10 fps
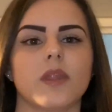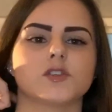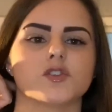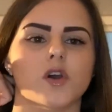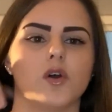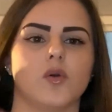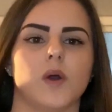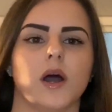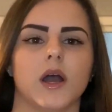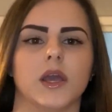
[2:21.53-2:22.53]

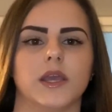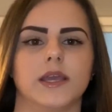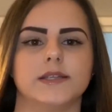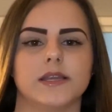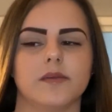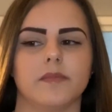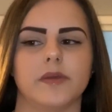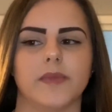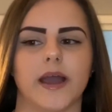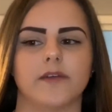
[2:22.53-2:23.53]
So he didn't
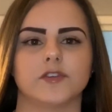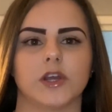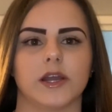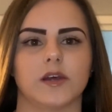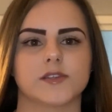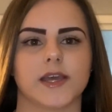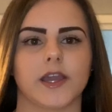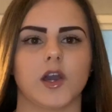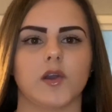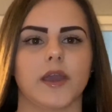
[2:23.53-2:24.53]
meet me after, and I was like,
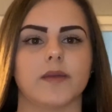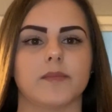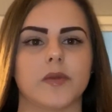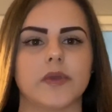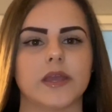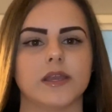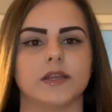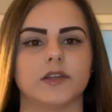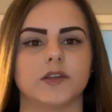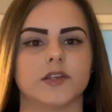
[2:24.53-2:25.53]
okay, maybe he
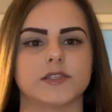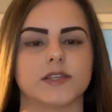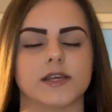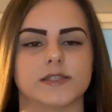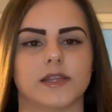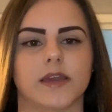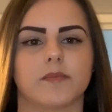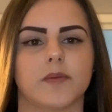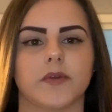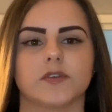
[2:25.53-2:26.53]
just doesn't, like
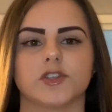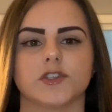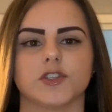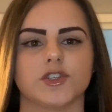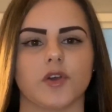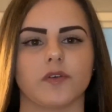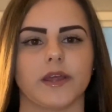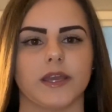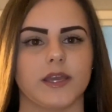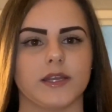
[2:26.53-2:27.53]
maybe it was just a joke,
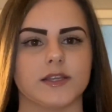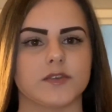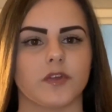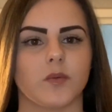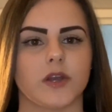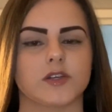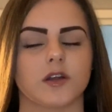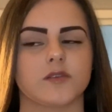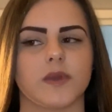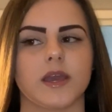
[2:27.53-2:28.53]
like he doesn't really want to
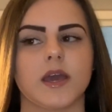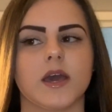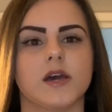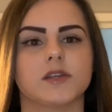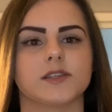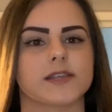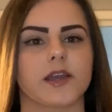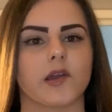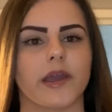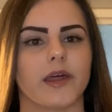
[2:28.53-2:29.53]
talk to me. So I was like,
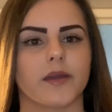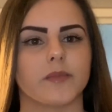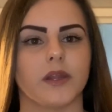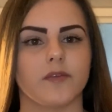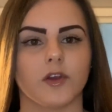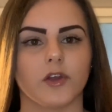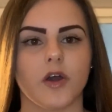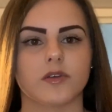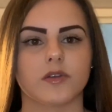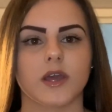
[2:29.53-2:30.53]
okay, like I'm gonna leave it
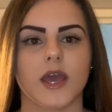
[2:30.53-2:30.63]
alone.